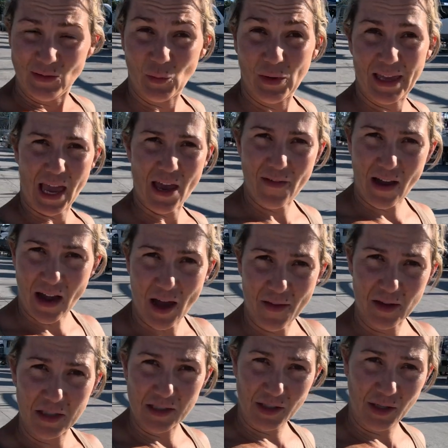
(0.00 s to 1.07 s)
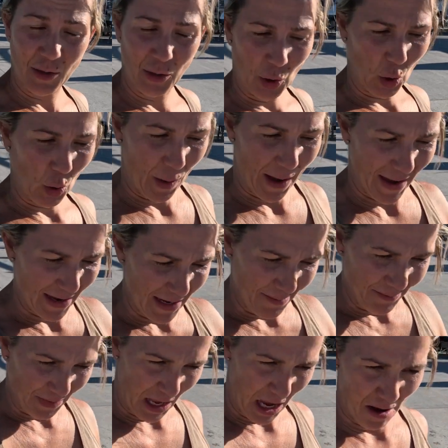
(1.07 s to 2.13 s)
We gave our other scooter away
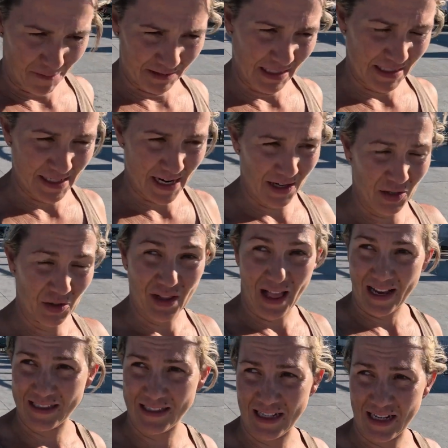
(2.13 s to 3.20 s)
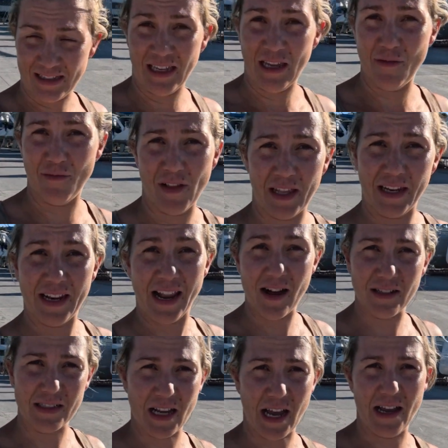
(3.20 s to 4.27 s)
after Daniel accidentally floated our
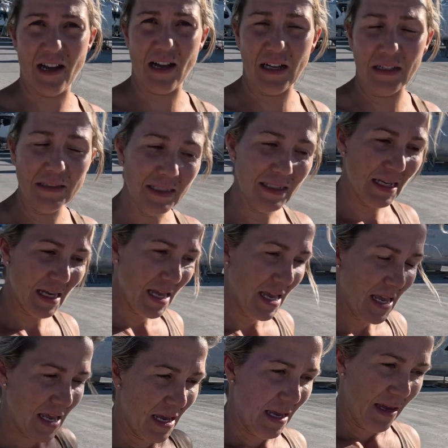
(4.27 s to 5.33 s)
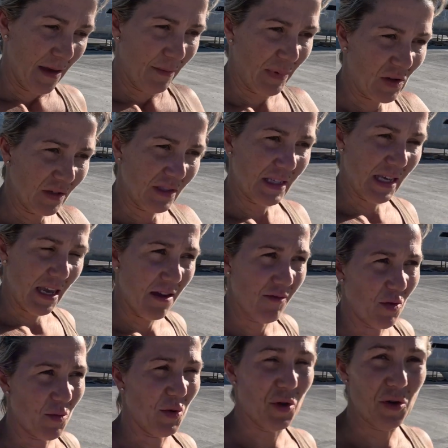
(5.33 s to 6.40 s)
entire hull because he
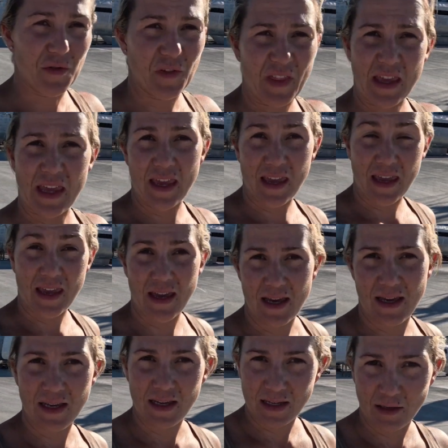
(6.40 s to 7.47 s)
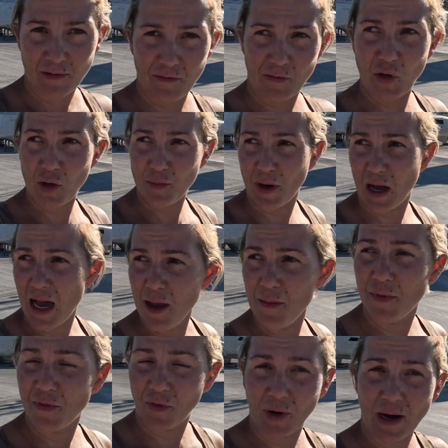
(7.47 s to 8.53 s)
removed the view
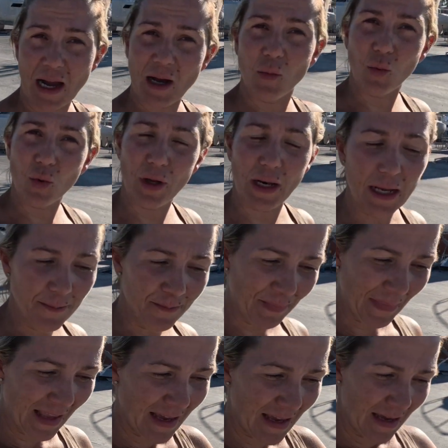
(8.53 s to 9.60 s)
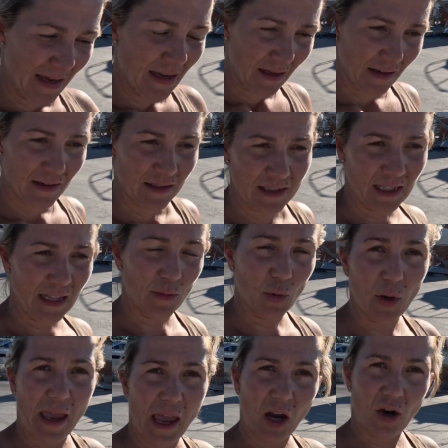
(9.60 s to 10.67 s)
pipe for our water to let
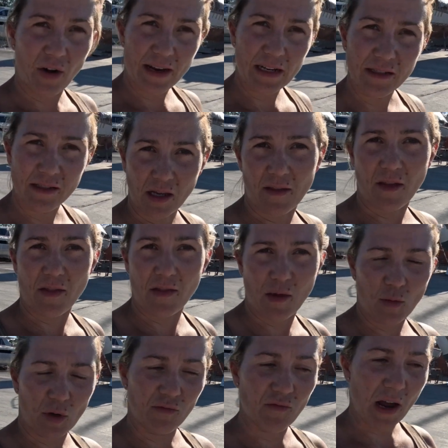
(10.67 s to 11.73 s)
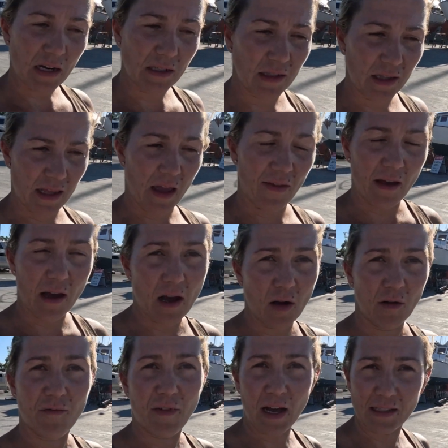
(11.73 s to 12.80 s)
more air in so that it would run to the other
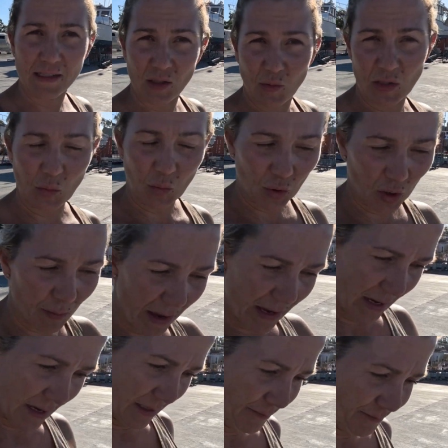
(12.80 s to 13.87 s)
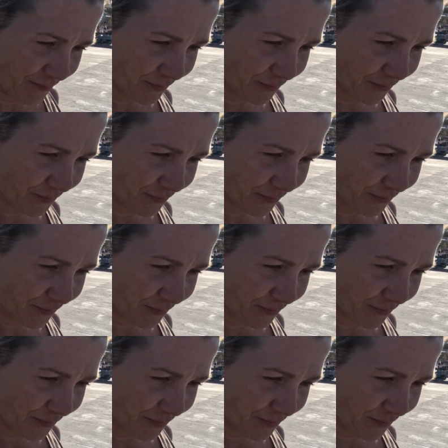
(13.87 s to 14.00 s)
hull faster with the water maker.